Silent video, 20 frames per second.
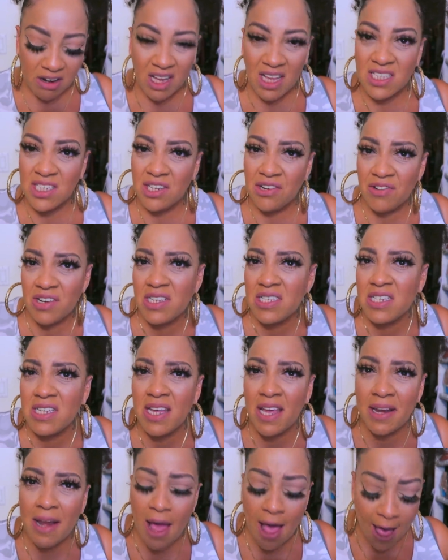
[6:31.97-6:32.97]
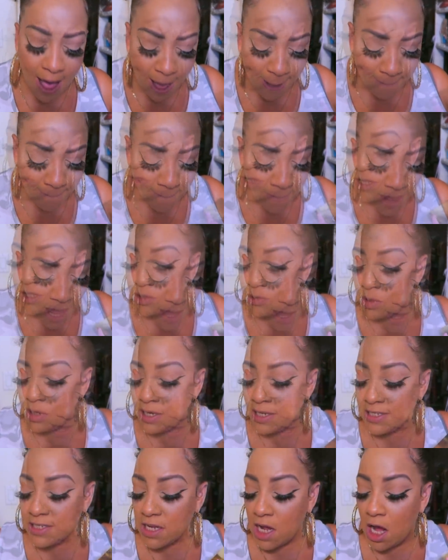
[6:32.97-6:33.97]
It gets greasy and hot. So oh, this
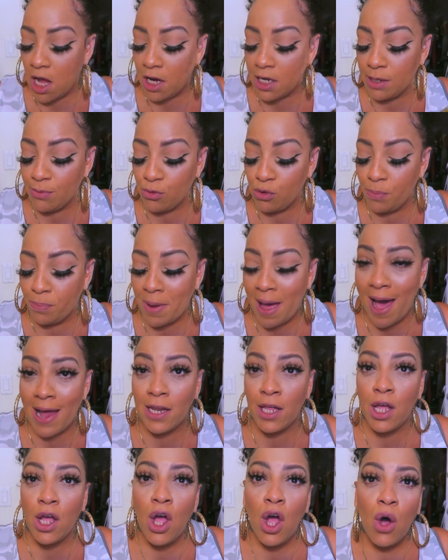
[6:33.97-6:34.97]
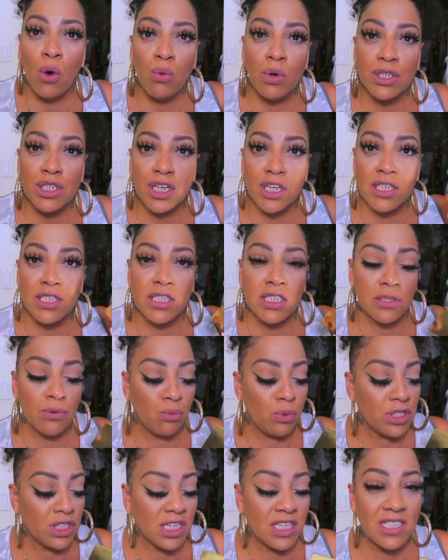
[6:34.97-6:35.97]
one is the Honeymoon Palette, which, cons
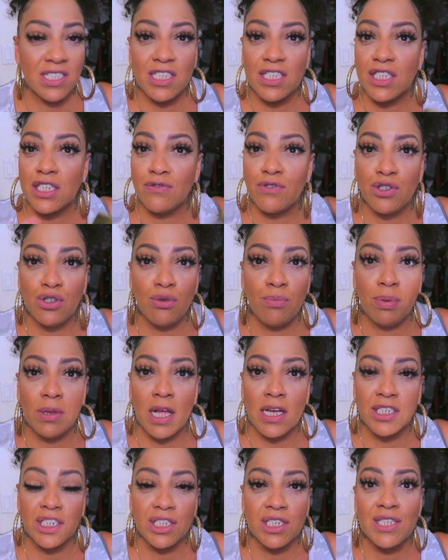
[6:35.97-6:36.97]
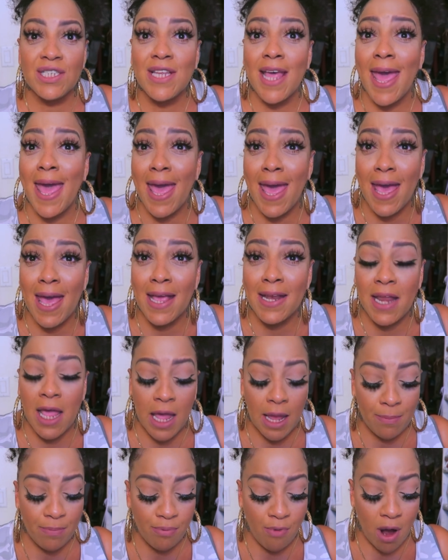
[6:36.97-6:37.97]
which consists of two blushes and
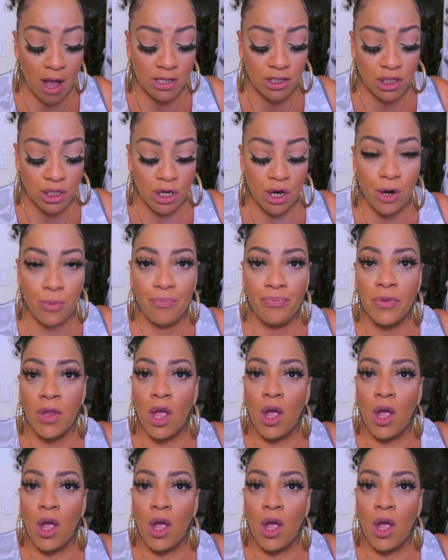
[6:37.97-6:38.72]
a bronzer.